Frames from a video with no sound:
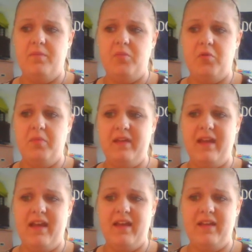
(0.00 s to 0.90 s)
Normally
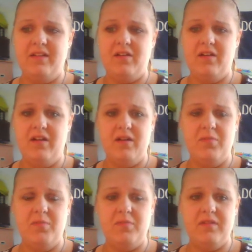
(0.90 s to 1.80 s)
high in
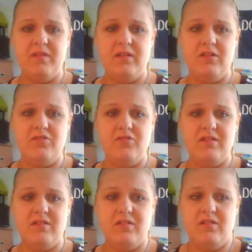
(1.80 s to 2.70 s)
carbs. They're
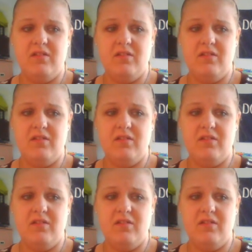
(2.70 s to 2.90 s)
just